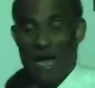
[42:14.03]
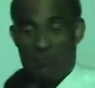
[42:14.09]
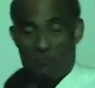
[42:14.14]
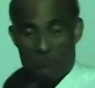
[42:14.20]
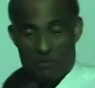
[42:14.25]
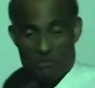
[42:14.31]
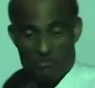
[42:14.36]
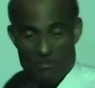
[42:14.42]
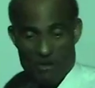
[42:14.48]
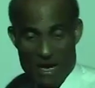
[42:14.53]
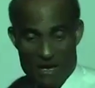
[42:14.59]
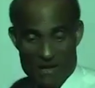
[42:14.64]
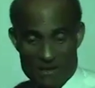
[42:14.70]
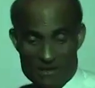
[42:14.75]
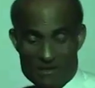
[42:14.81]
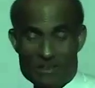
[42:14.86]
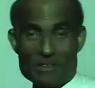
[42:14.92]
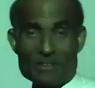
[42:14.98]

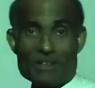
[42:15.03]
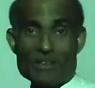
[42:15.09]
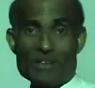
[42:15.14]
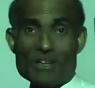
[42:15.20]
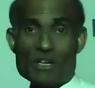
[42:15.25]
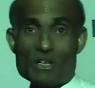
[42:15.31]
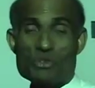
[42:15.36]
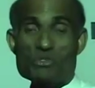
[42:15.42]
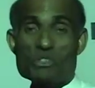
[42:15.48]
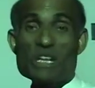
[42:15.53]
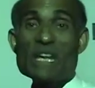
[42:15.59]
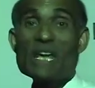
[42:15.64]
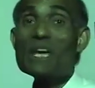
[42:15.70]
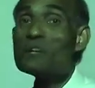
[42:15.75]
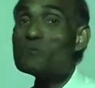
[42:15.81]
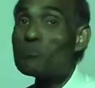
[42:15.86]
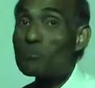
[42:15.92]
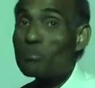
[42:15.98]
amplifier? You see,
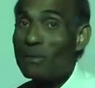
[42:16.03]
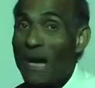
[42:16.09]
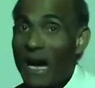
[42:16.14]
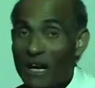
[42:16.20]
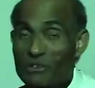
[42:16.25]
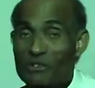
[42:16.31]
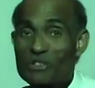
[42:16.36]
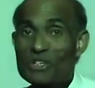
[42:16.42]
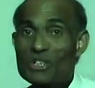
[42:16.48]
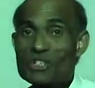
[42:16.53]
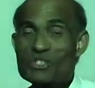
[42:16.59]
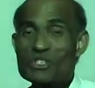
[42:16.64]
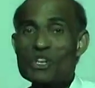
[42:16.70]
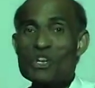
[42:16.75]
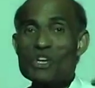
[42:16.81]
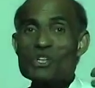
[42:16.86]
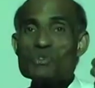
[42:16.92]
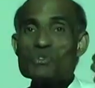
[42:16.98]
in
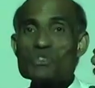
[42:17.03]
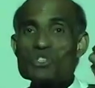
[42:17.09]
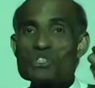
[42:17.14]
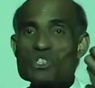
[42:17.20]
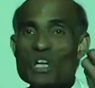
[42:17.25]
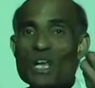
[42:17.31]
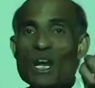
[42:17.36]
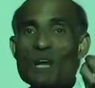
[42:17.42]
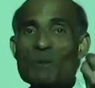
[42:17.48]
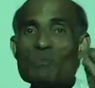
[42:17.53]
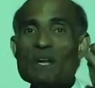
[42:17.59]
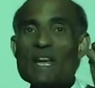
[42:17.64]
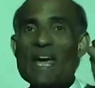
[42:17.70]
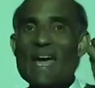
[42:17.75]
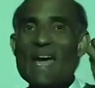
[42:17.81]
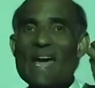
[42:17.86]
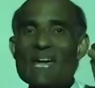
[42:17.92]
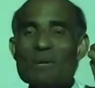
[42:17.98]
practice, you still
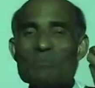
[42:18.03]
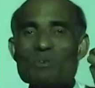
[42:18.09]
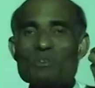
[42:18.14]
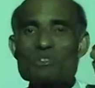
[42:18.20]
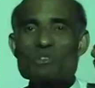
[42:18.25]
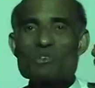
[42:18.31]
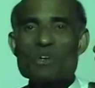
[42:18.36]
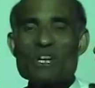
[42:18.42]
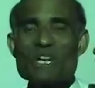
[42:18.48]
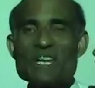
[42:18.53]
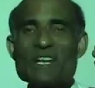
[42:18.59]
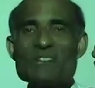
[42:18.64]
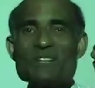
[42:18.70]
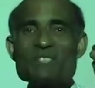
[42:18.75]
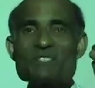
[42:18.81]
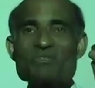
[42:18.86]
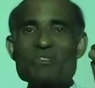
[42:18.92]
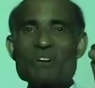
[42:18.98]
be able to hear
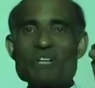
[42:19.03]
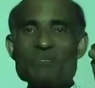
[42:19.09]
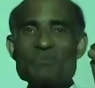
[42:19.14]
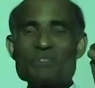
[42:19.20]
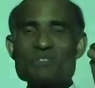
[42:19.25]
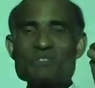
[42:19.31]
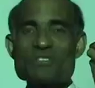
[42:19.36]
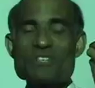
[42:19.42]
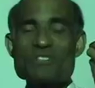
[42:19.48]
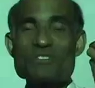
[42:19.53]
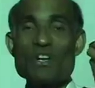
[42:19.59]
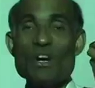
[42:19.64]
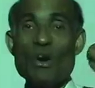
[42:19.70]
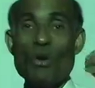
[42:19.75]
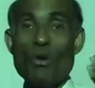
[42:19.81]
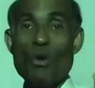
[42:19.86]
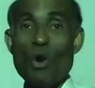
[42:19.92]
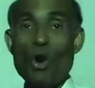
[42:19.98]
these frequencies,
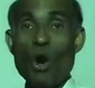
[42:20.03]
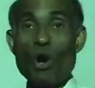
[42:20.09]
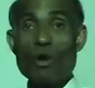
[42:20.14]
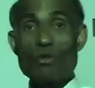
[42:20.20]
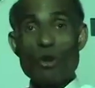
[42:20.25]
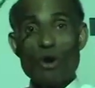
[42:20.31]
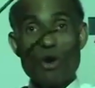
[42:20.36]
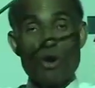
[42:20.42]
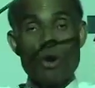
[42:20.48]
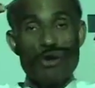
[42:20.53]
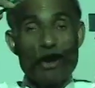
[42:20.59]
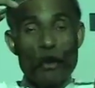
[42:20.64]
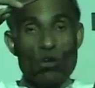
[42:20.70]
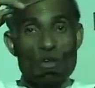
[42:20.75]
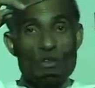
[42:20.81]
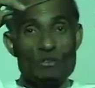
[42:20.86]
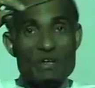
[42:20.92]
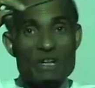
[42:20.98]

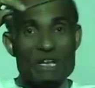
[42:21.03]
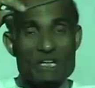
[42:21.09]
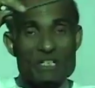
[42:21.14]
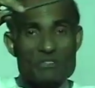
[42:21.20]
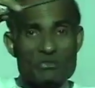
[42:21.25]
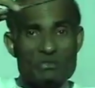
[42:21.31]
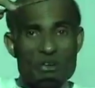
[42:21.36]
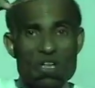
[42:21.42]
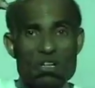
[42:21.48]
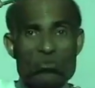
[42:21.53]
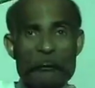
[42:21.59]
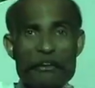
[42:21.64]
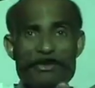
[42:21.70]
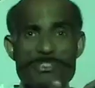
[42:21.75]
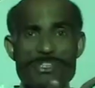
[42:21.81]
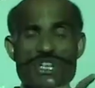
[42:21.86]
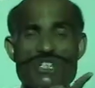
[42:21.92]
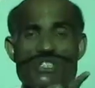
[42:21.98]
although these
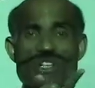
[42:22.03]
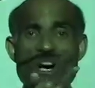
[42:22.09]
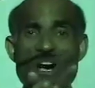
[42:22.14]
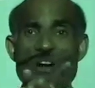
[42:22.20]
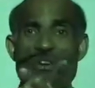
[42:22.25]
frequencies